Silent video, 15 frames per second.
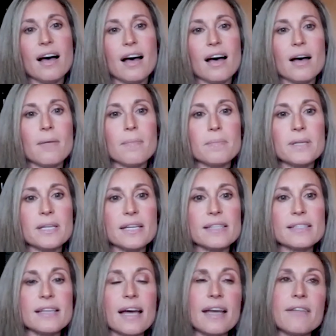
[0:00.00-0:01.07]

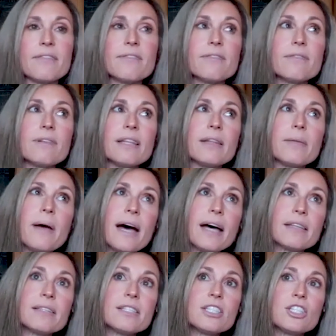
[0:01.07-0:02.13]
Because I've in the
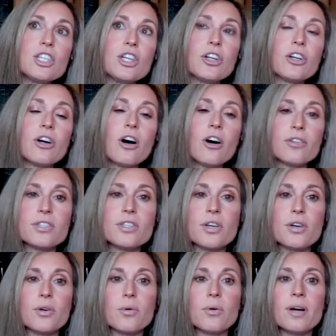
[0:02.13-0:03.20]
past year
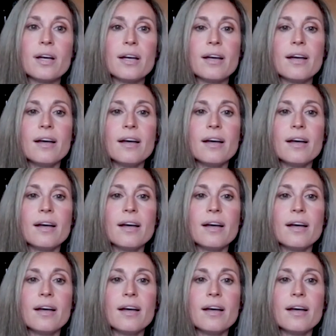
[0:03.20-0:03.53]
also